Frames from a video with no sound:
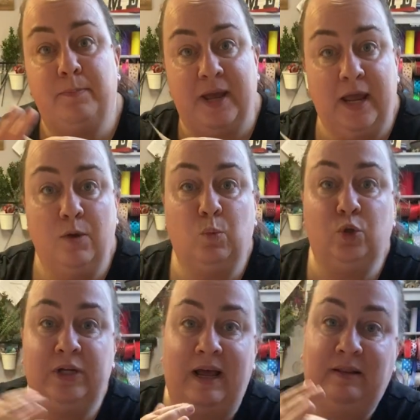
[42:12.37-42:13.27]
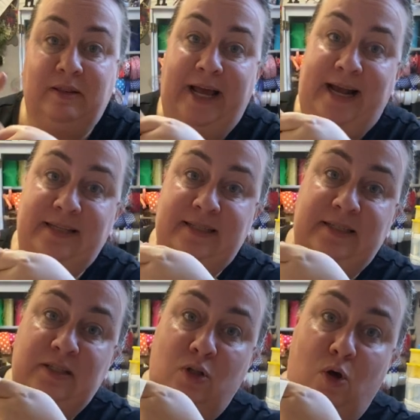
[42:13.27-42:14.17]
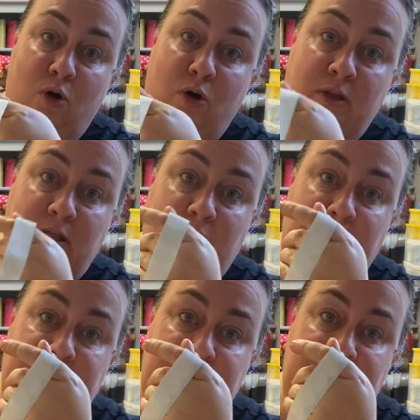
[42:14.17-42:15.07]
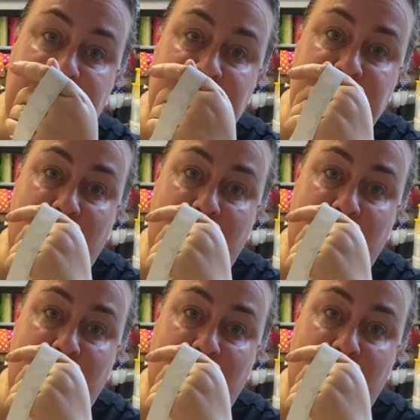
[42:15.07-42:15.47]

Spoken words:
paint will not last as long on the latex.